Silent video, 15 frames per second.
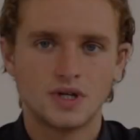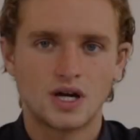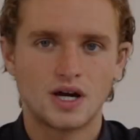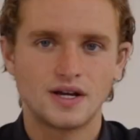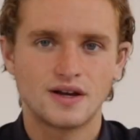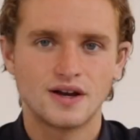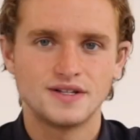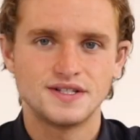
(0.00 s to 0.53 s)

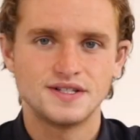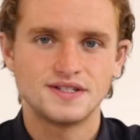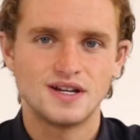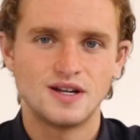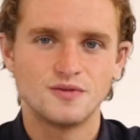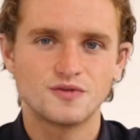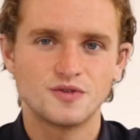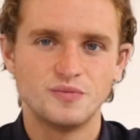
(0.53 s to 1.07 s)
Hi guys, it's
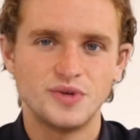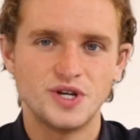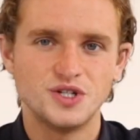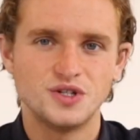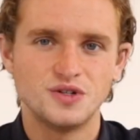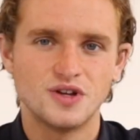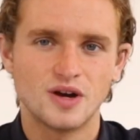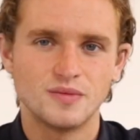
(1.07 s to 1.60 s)
Dylan from
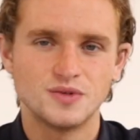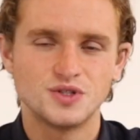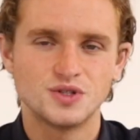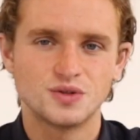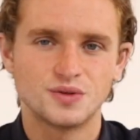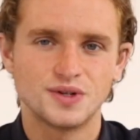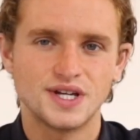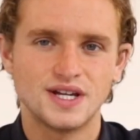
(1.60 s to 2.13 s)
Bijou Diamond
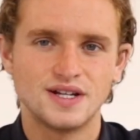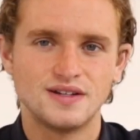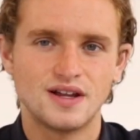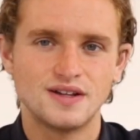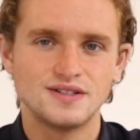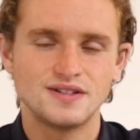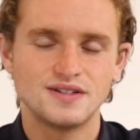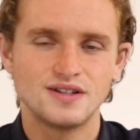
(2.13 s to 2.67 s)
Jewellery in
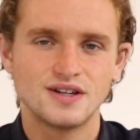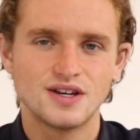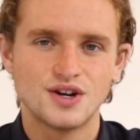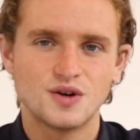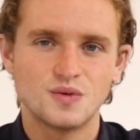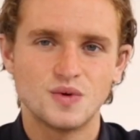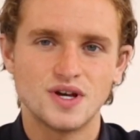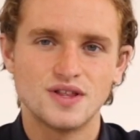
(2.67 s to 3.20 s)
London
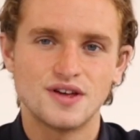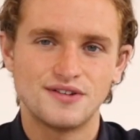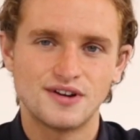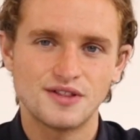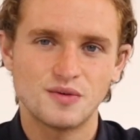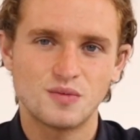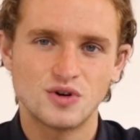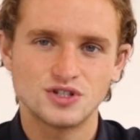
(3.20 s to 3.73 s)
with
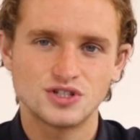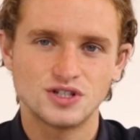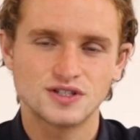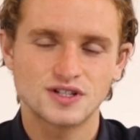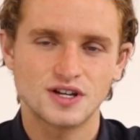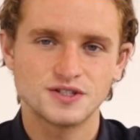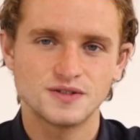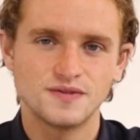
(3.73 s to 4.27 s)
another watch
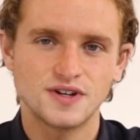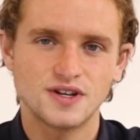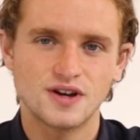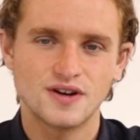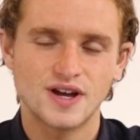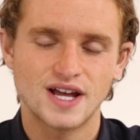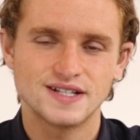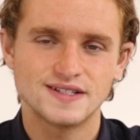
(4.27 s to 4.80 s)
discussion
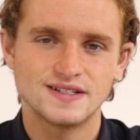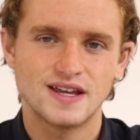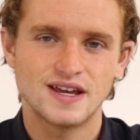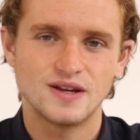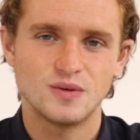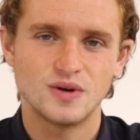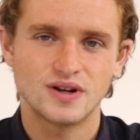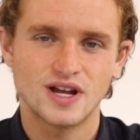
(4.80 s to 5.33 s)
video, and
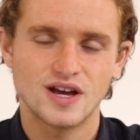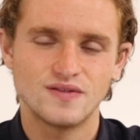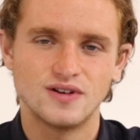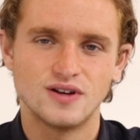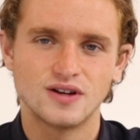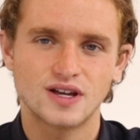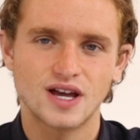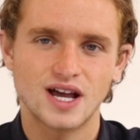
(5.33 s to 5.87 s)
today we're going to have
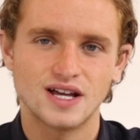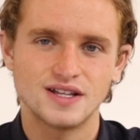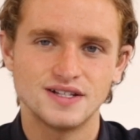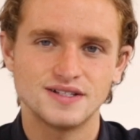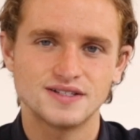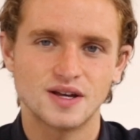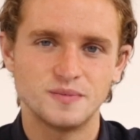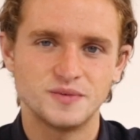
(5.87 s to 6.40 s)
a look at
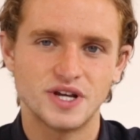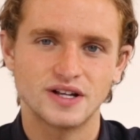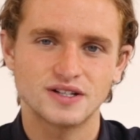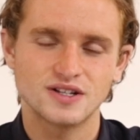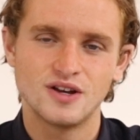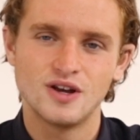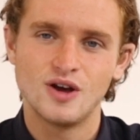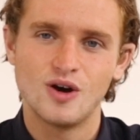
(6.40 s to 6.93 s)
the
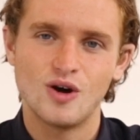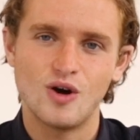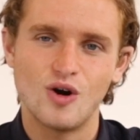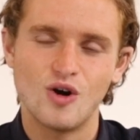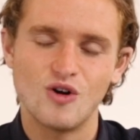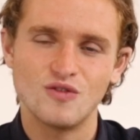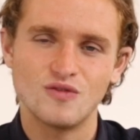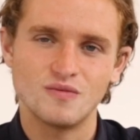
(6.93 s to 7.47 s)
subject
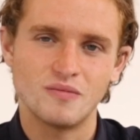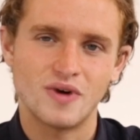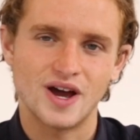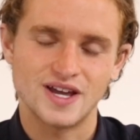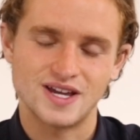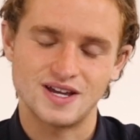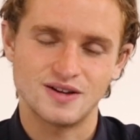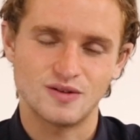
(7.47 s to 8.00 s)
of
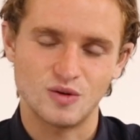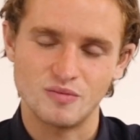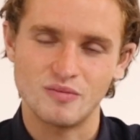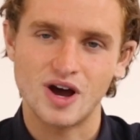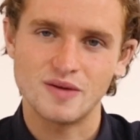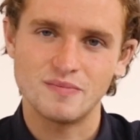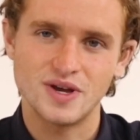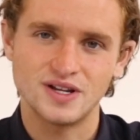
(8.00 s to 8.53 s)
my
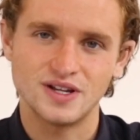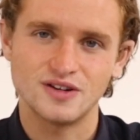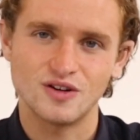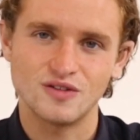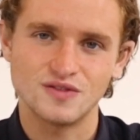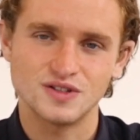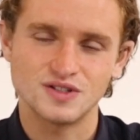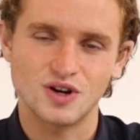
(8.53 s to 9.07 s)
opinion
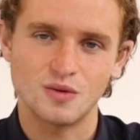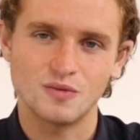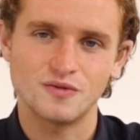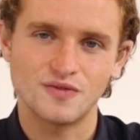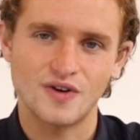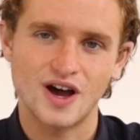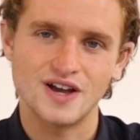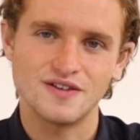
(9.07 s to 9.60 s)
of the top
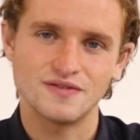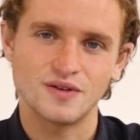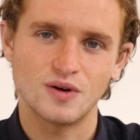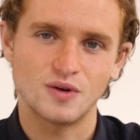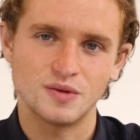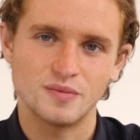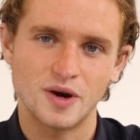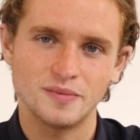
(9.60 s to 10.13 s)
5
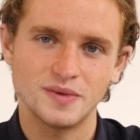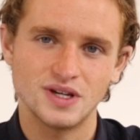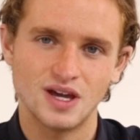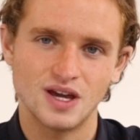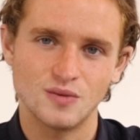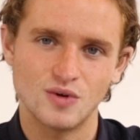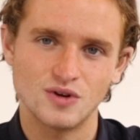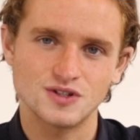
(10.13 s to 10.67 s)
Audemars
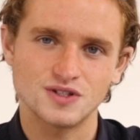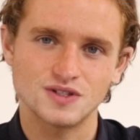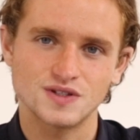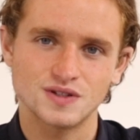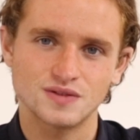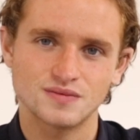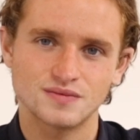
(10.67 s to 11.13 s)
Piguet watches.